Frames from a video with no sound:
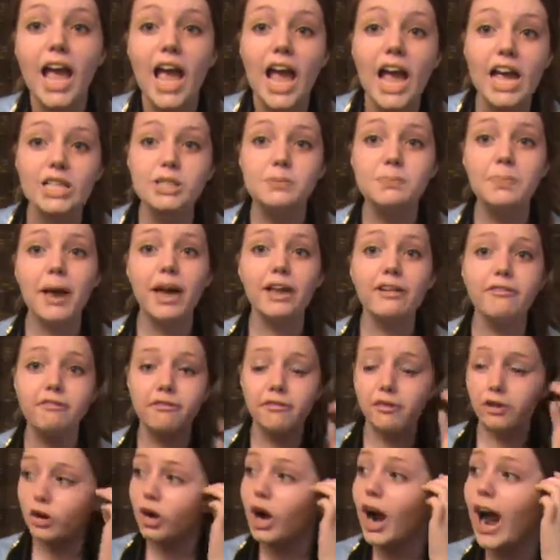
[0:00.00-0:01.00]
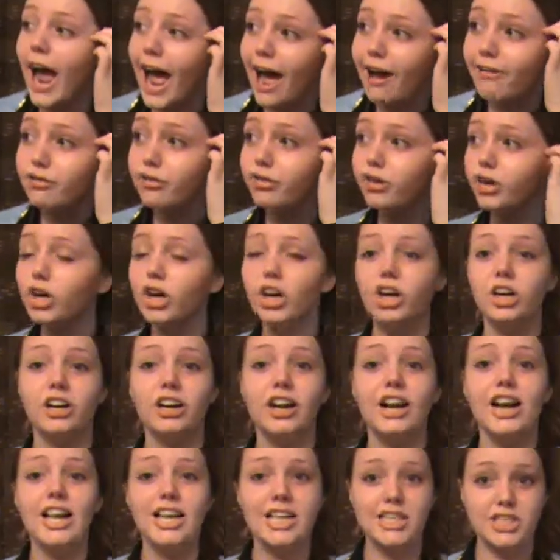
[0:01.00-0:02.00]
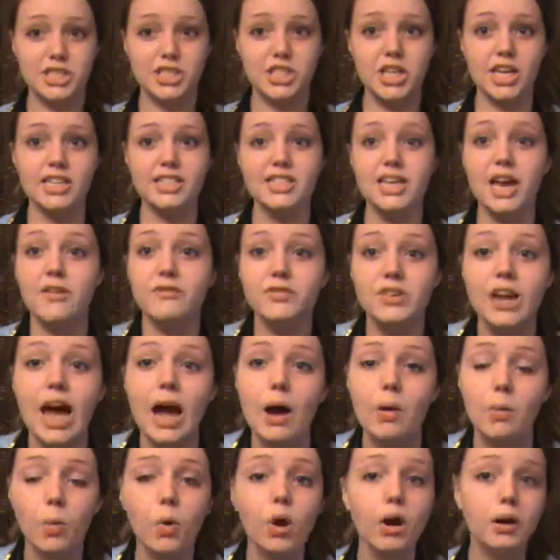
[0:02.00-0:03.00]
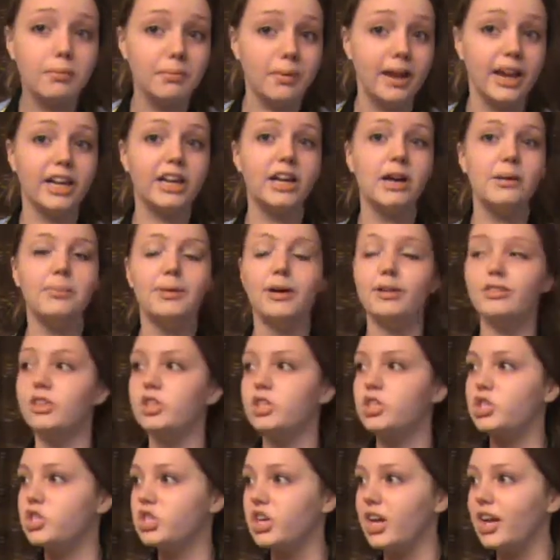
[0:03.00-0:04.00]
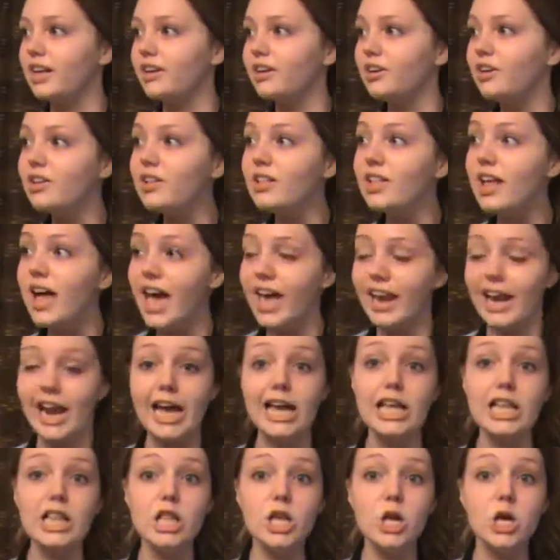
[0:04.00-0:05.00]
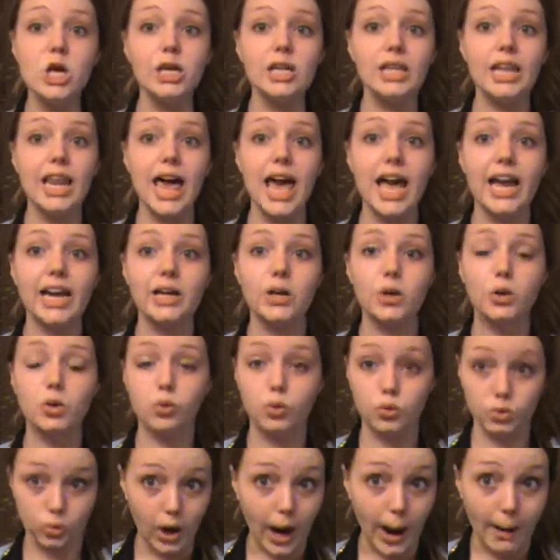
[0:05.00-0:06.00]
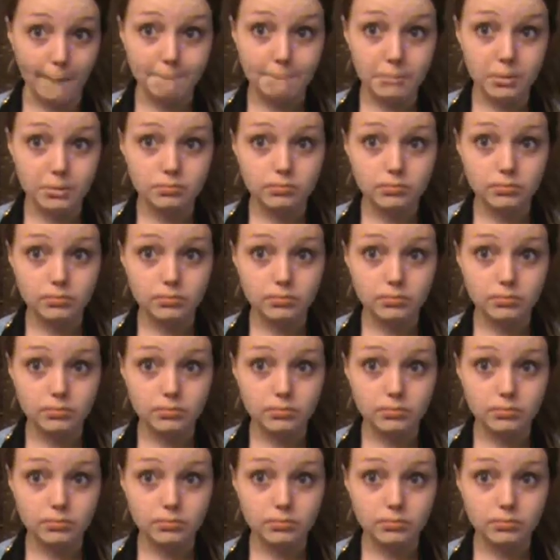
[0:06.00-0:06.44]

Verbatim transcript: It's been forever since I've not worn makeup on this channel, and I look like crap.